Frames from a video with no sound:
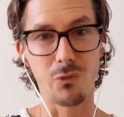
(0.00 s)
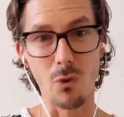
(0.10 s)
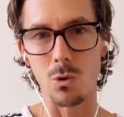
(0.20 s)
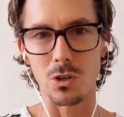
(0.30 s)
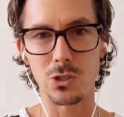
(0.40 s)

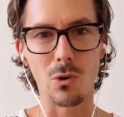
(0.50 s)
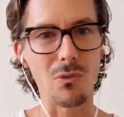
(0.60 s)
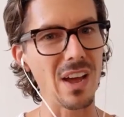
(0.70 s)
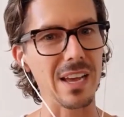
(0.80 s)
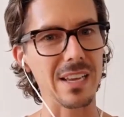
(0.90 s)
forward so
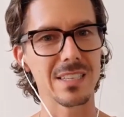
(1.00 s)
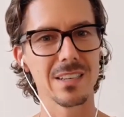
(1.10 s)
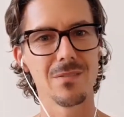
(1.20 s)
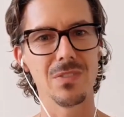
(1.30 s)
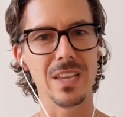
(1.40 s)
fast.
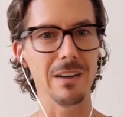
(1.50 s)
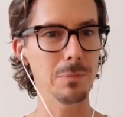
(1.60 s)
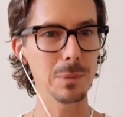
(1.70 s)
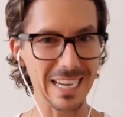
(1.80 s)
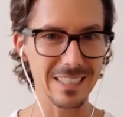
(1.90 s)
And
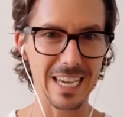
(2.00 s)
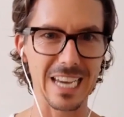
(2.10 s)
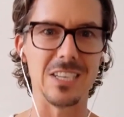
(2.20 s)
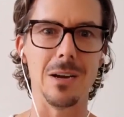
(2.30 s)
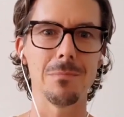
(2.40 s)
everybody had to
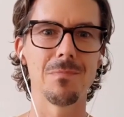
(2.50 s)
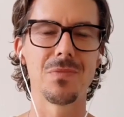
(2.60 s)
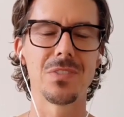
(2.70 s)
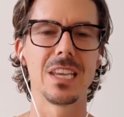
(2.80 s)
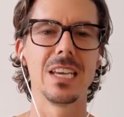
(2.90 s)
catch up.
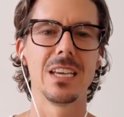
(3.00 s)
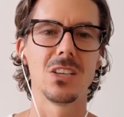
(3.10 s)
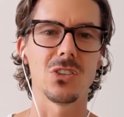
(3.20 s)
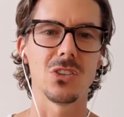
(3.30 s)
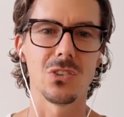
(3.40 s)

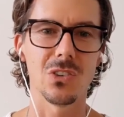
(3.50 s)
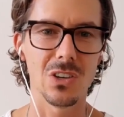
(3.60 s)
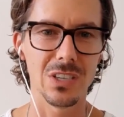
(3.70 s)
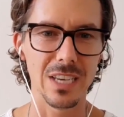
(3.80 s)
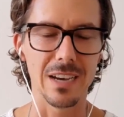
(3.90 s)
So
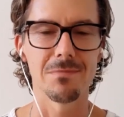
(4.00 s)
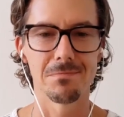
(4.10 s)
yeah,